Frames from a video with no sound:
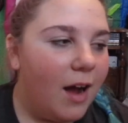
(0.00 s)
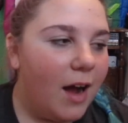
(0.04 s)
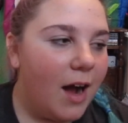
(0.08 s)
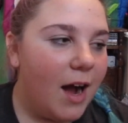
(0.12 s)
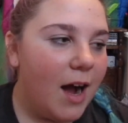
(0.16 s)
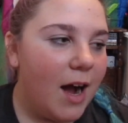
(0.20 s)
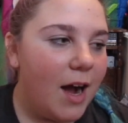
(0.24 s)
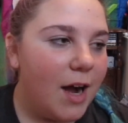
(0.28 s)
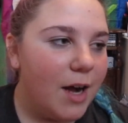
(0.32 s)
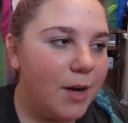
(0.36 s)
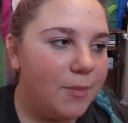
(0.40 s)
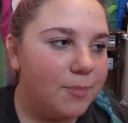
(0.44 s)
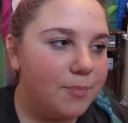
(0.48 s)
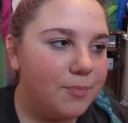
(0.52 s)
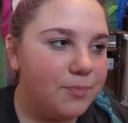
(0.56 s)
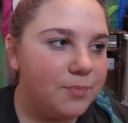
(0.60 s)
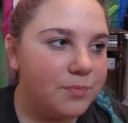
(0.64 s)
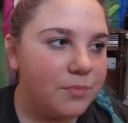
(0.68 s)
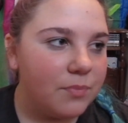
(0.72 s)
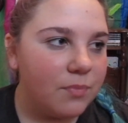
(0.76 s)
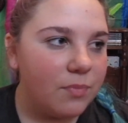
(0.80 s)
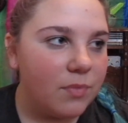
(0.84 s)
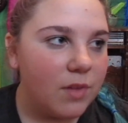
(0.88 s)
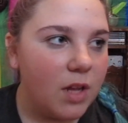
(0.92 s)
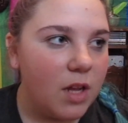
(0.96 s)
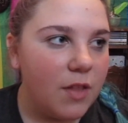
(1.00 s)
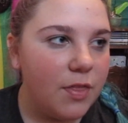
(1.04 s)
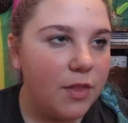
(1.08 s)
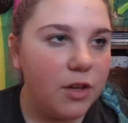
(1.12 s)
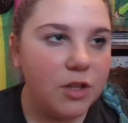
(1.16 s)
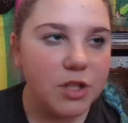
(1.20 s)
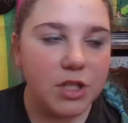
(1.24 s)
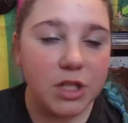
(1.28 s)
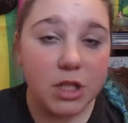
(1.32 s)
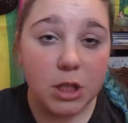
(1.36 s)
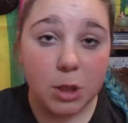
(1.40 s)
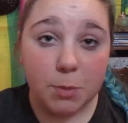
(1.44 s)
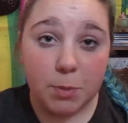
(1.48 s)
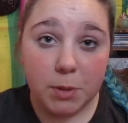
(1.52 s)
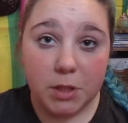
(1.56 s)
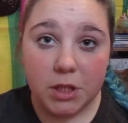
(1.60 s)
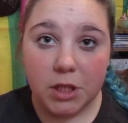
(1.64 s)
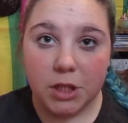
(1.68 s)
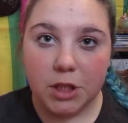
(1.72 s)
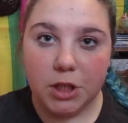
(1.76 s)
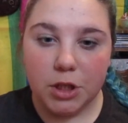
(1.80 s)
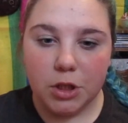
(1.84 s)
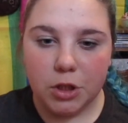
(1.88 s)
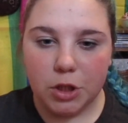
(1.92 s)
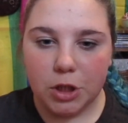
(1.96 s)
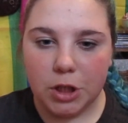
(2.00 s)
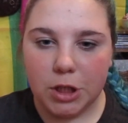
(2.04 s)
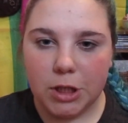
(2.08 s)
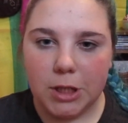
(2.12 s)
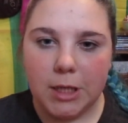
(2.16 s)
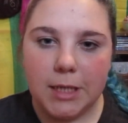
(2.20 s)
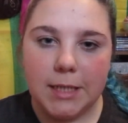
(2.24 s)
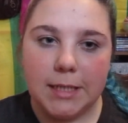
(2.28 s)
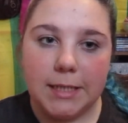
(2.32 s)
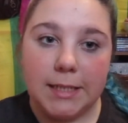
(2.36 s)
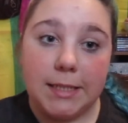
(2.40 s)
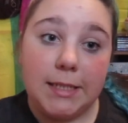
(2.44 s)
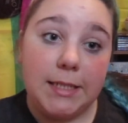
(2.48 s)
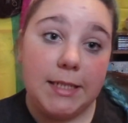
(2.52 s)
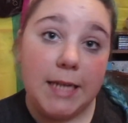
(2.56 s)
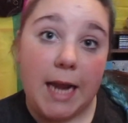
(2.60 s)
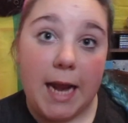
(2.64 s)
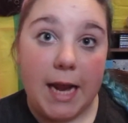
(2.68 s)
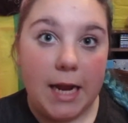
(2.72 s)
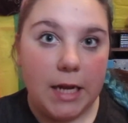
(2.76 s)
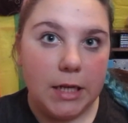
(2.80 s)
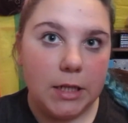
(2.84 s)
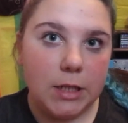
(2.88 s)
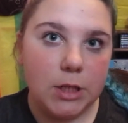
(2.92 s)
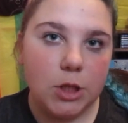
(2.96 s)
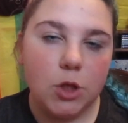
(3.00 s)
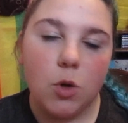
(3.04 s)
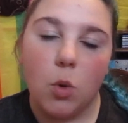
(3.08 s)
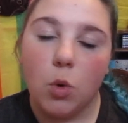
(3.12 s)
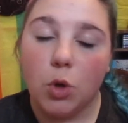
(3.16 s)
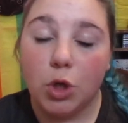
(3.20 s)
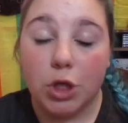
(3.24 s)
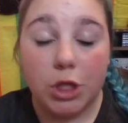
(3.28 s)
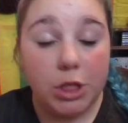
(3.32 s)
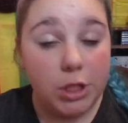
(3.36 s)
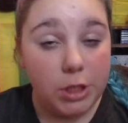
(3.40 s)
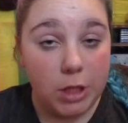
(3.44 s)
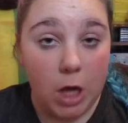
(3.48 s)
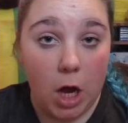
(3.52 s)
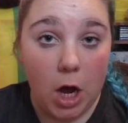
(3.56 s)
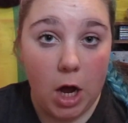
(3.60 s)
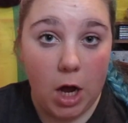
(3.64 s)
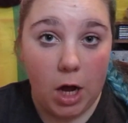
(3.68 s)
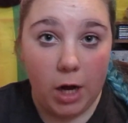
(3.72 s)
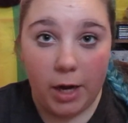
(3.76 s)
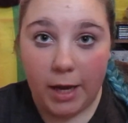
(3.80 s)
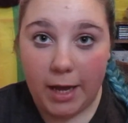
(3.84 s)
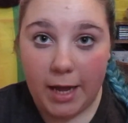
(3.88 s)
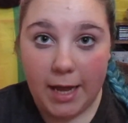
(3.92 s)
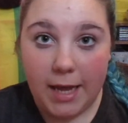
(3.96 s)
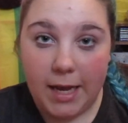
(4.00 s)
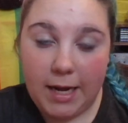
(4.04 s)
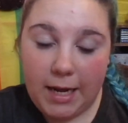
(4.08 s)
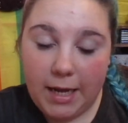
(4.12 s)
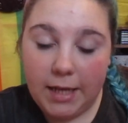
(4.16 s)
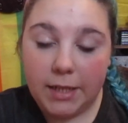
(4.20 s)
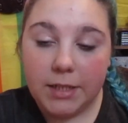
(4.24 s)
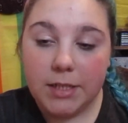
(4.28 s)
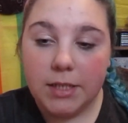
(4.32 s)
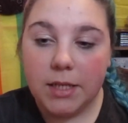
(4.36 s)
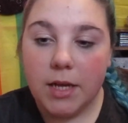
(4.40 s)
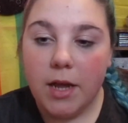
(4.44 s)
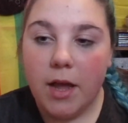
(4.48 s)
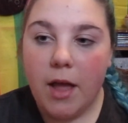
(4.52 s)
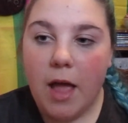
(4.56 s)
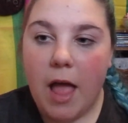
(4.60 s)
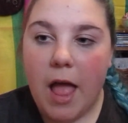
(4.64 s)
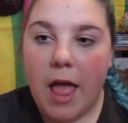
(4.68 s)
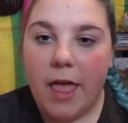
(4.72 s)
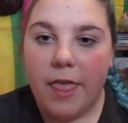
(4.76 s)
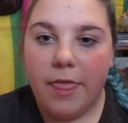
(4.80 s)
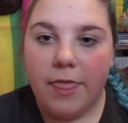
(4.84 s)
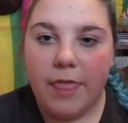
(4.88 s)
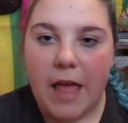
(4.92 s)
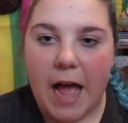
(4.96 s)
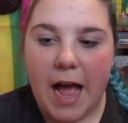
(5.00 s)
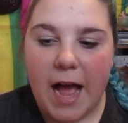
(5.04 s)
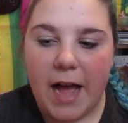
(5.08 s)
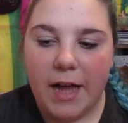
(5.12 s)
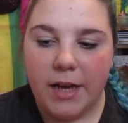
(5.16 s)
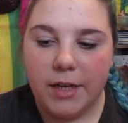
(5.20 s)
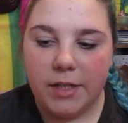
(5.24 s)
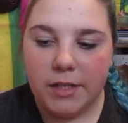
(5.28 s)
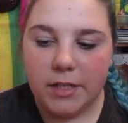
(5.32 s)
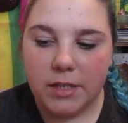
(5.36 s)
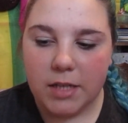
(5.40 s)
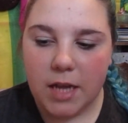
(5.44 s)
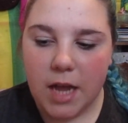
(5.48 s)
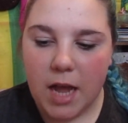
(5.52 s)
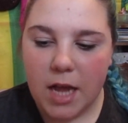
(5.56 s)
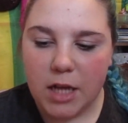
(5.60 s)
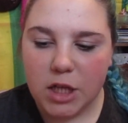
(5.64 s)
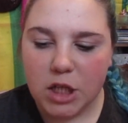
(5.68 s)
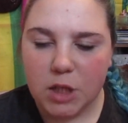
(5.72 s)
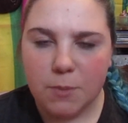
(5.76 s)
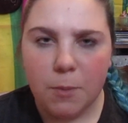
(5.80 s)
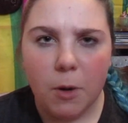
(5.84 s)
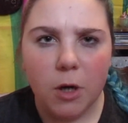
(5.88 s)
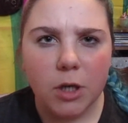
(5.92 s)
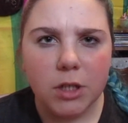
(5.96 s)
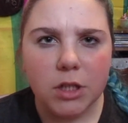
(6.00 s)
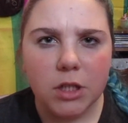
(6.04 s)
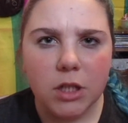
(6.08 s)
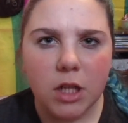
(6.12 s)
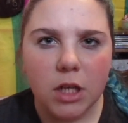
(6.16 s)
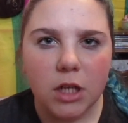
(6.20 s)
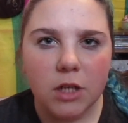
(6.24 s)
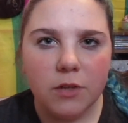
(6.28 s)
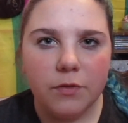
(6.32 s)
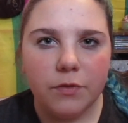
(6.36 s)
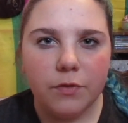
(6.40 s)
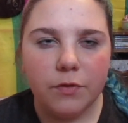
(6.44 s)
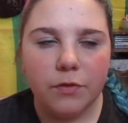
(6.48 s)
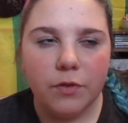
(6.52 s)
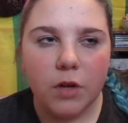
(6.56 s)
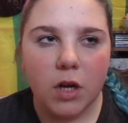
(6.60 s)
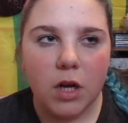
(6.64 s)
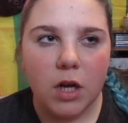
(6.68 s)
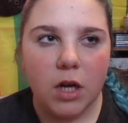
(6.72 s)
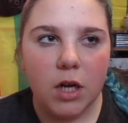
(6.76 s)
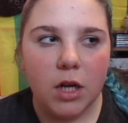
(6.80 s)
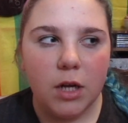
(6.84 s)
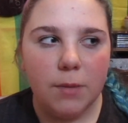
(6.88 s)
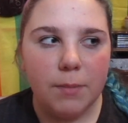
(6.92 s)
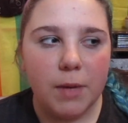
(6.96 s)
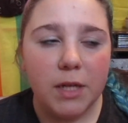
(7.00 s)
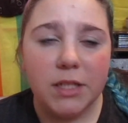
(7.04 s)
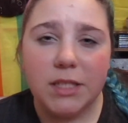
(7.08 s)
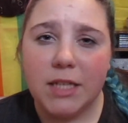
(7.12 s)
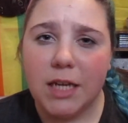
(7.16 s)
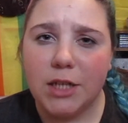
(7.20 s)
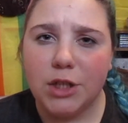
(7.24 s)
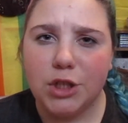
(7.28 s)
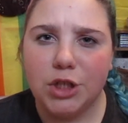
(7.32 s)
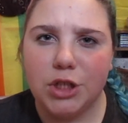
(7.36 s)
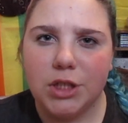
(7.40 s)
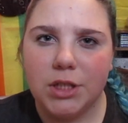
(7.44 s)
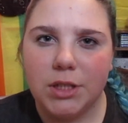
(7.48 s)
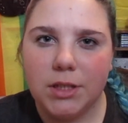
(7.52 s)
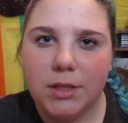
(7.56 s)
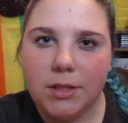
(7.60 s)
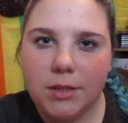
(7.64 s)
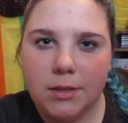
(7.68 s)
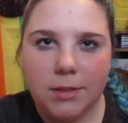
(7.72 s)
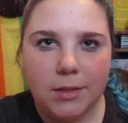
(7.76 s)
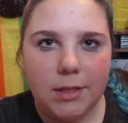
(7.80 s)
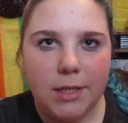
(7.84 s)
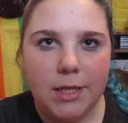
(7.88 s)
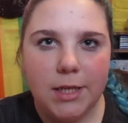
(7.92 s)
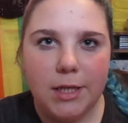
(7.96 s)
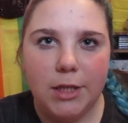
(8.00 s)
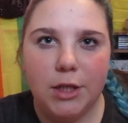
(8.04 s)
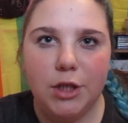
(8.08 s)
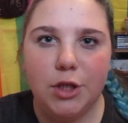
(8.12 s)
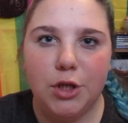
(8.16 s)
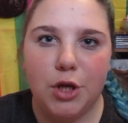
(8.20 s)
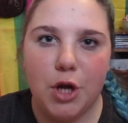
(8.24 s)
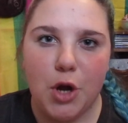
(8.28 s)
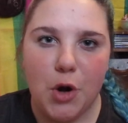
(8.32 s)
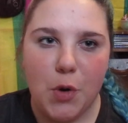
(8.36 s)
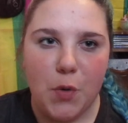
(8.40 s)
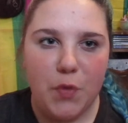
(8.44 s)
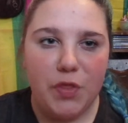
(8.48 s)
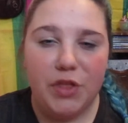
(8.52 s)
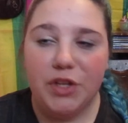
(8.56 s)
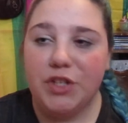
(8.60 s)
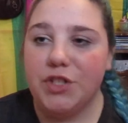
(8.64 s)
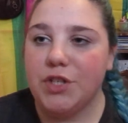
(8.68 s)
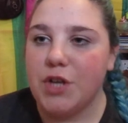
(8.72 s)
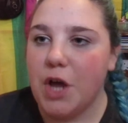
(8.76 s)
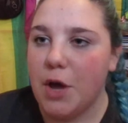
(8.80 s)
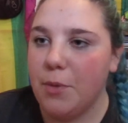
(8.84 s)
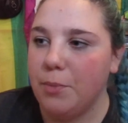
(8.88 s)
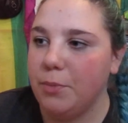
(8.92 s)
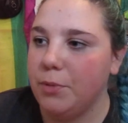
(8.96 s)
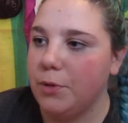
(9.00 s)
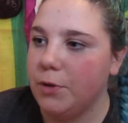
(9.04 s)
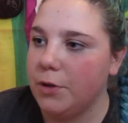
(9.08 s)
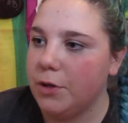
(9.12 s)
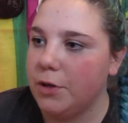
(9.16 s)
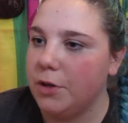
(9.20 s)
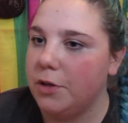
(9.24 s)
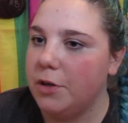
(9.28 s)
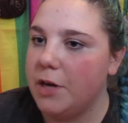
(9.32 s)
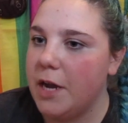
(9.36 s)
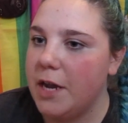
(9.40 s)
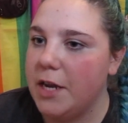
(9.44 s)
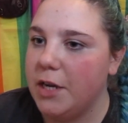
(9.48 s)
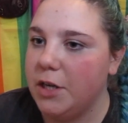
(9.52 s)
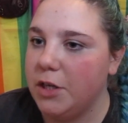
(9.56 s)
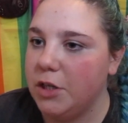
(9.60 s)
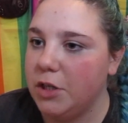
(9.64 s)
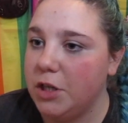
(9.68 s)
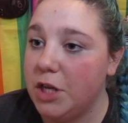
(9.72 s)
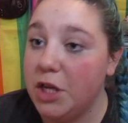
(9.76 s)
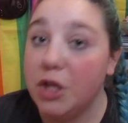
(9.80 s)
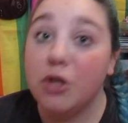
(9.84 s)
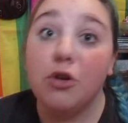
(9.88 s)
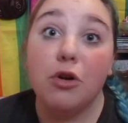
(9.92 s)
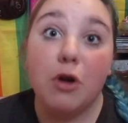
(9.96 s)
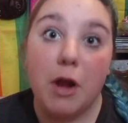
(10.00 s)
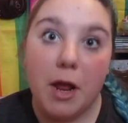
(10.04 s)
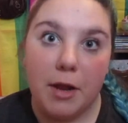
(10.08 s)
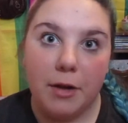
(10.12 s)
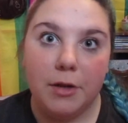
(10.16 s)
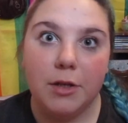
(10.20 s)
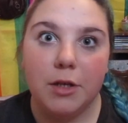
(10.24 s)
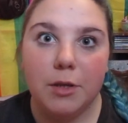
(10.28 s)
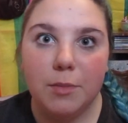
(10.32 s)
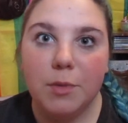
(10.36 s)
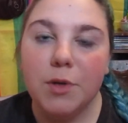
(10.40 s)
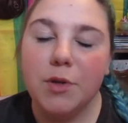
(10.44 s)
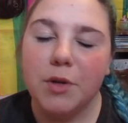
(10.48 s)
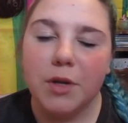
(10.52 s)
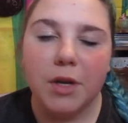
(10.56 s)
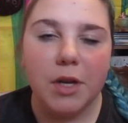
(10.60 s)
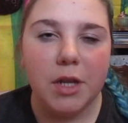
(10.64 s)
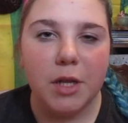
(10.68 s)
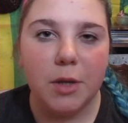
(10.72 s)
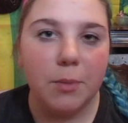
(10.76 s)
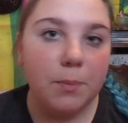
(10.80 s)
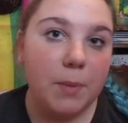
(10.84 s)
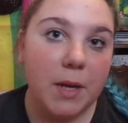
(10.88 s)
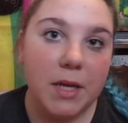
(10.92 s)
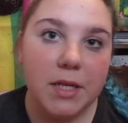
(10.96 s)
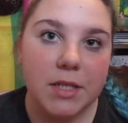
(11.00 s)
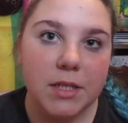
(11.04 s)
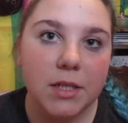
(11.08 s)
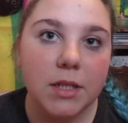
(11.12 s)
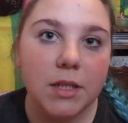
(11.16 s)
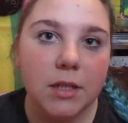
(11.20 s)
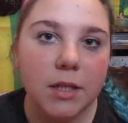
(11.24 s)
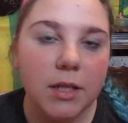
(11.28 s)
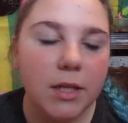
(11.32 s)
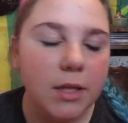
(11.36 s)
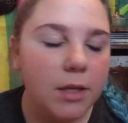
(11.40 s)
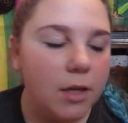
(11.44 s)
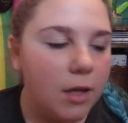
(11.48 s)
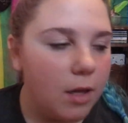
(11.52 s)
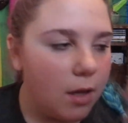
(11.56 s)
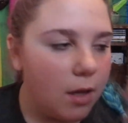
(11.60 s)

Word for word: Um, there's this particular dance or song in it that has sparked a lot of um, attention in, you know, the Tumblr and internet community, basically.